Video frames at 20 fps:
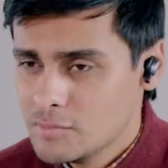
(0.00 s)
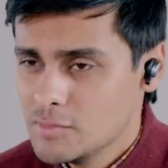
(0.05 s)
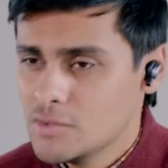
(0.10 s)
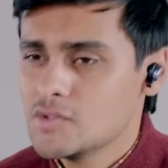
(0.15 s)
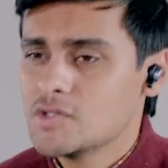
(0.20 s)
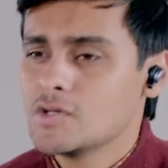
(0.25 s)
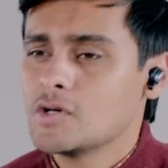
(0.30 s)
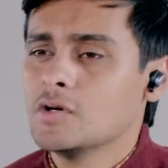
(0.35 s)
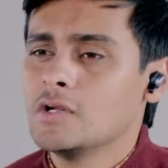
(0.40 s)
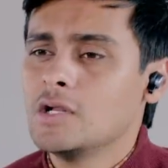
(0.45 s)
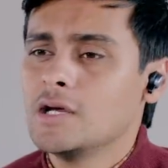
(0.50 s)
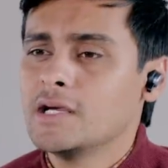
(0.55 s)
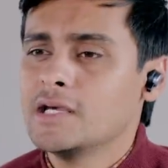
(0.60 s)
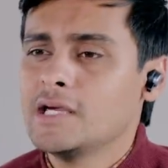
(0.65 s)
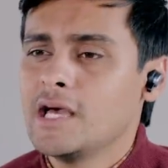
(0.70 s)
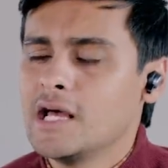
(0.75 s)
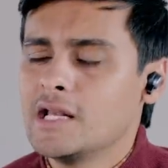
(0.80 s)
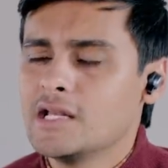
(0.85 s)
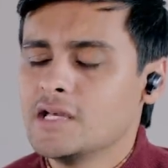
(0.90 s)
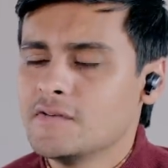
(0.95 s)
So music ko
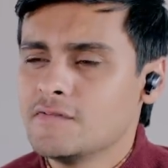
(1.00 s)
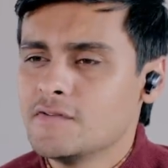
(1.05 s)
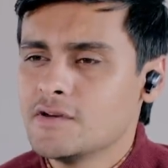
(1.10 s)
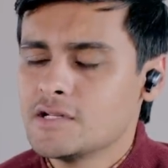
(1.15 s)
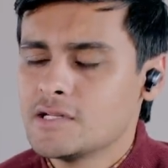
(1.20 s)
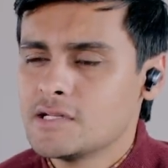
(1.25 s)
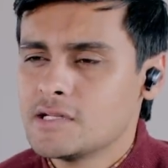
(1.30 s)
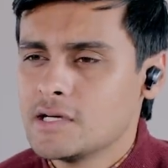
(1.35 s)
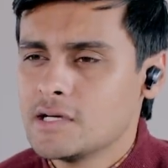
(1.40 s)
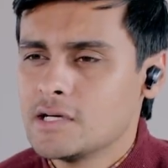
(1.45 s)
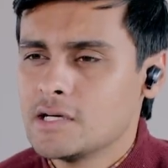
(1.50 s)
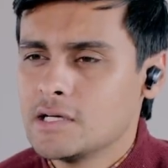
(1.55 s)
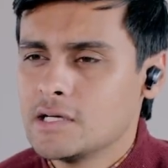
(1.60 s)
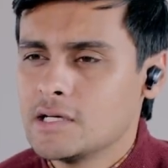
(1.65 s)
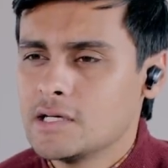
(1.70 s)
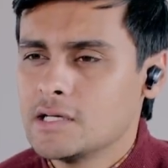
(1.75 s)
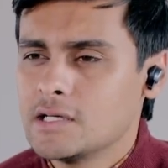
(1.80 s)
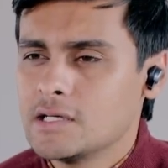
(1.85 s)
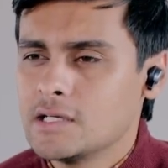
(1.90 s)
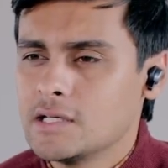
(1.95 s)
lagi I'll give it
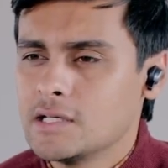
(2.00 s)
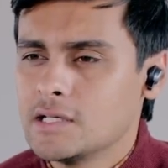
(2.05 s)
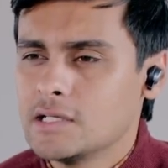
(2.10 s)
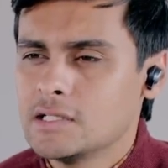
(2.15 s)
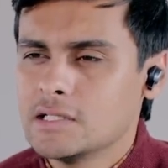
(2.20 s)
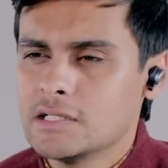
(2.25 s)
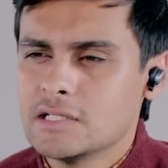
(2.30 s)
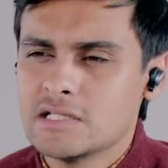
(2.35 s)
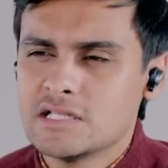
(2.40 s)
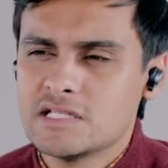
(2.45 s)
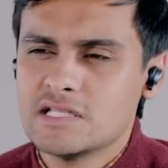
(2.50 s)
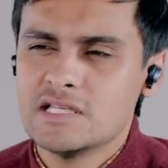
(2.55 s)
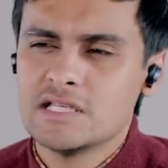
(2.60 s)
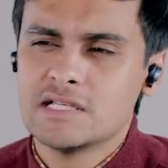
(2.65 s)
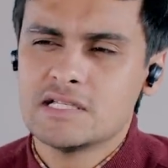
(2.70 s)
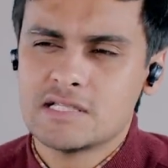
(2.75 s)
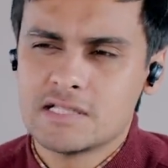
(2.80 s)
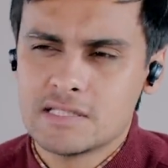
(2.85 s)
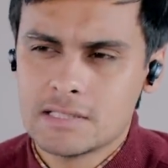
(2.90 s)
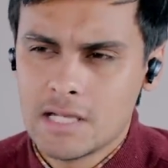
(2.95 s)

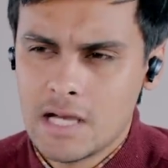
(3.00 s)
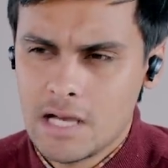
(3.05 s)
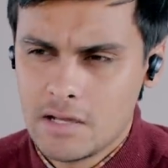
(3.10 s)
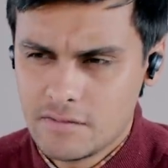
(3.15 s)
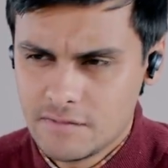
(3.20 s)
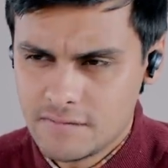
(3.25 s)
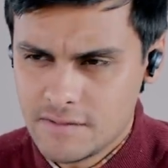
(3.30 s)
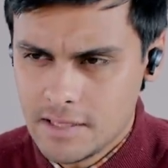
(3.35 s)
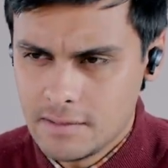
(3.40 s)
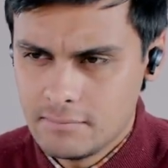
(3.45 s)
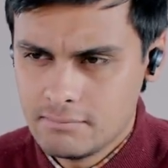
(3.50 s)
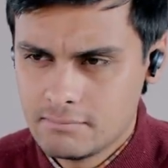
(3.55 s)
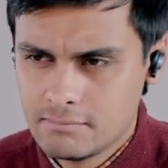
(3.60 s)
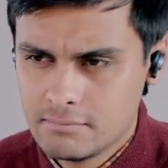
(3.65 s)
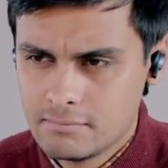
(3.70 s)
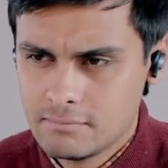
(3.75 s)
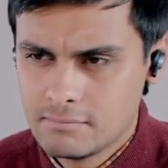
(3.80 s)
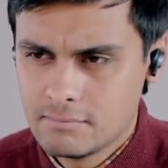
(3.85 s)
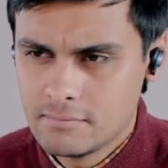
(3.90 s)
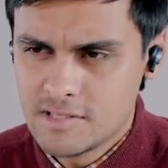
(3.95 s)
6 out of 10.
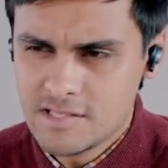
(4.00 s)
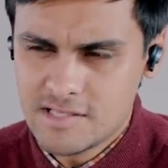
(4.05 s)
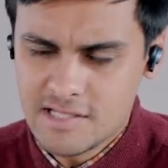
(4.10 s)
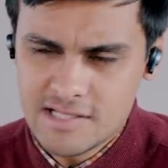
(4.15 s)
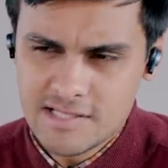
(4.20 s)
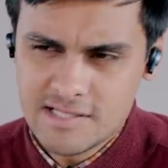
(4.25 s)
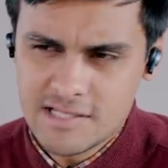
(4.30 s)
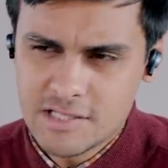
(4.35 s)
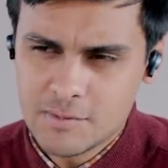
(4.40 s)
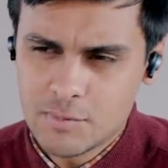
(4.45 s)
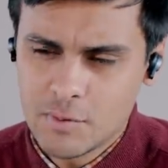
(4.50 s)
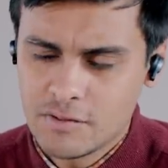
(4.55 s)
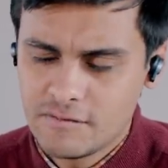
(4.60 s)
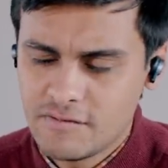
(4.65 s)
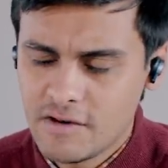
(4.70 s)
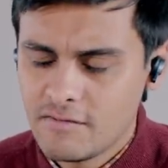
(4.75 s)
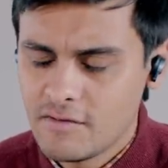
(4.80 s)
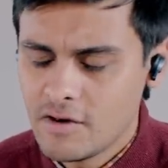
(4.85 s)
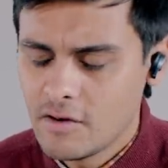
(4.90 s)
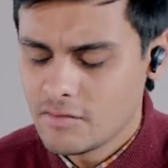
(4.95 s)

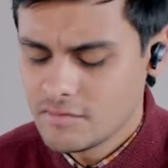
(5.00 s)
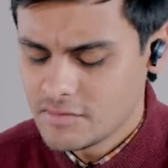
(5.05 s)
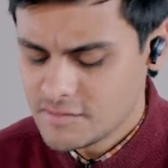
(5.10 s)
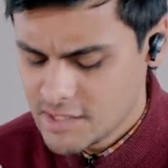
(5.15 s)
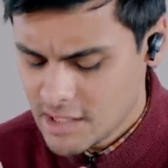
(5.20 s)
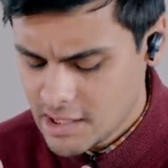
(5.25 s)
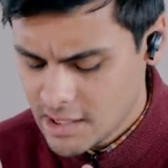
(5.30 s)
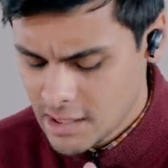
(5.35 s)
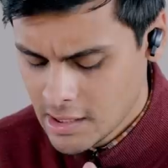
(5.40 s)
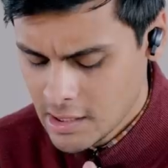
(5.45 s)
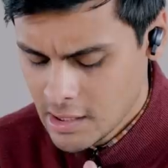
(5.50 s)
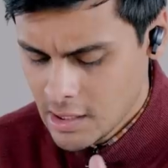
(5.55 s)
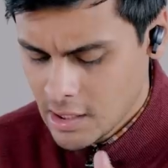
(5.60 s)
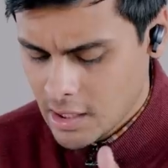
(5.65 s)
6.5 out of 10.